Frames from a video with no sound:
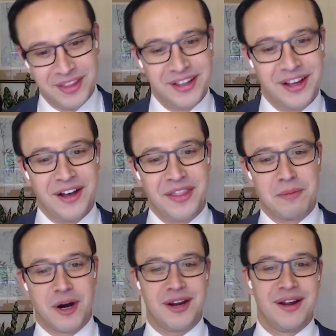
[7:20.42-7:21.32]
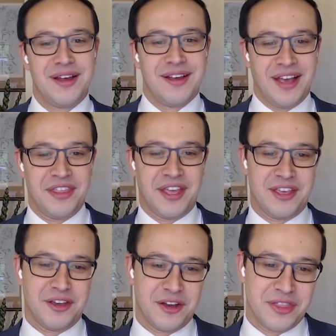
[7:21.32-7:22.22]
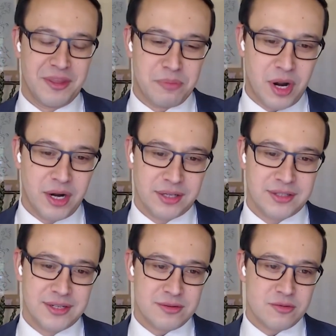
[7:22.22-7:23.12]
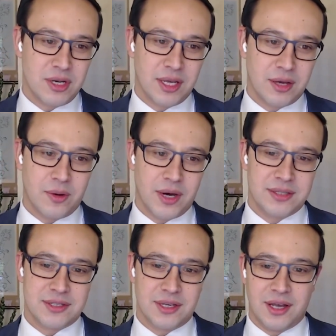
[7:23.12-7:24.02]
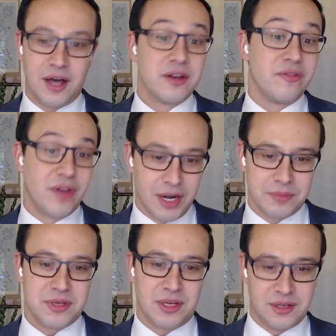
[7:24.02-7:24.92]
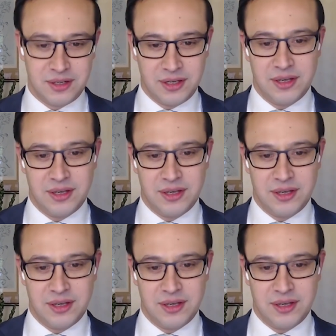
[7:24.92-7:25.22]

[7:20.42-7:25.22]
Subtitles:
on the mark, and then the product is really quite undeveloped and